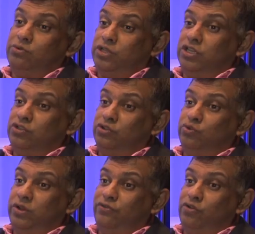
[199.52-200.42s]
what you can do in
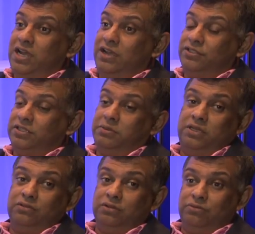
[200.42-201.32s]
24 hours. I mean,
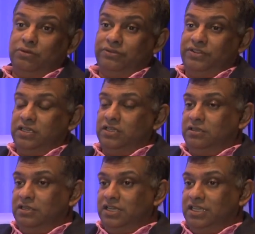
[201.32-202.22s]
look at what we've done
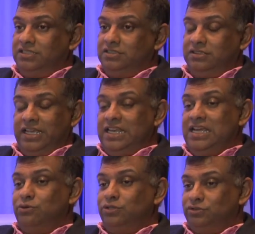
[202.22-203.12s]
in the last 8
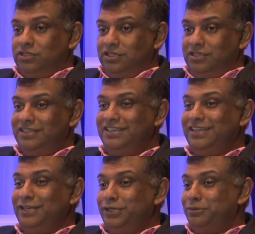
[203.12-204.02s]
hours, right?
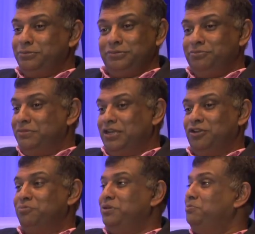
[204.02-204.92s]
You met a
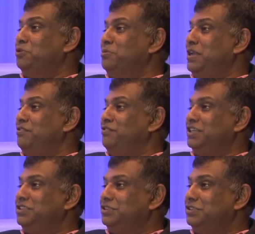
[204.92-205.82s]
lot of people, met
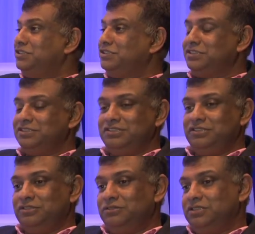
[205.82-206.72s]
investors. You
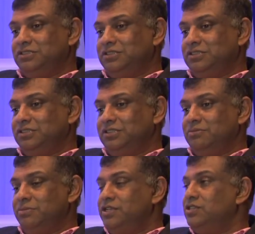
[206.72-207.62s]
know, it's
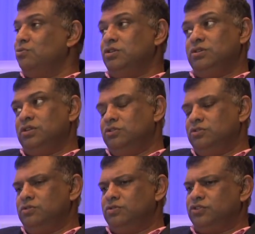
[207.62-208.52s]
amazing what you can
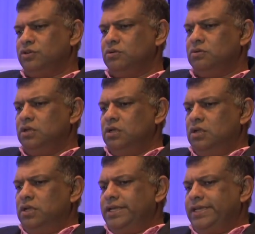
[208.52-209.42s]
do. So,
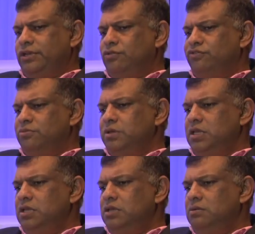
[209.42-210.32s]
you know, for
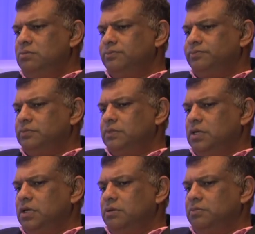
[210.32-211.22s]
me,
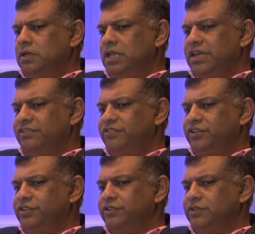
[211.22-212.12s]
life
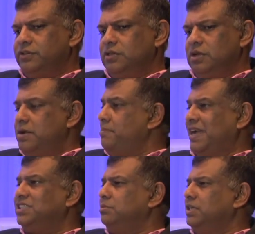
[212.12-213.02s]
is about
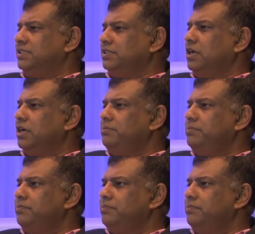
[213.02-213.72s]
maximizing time.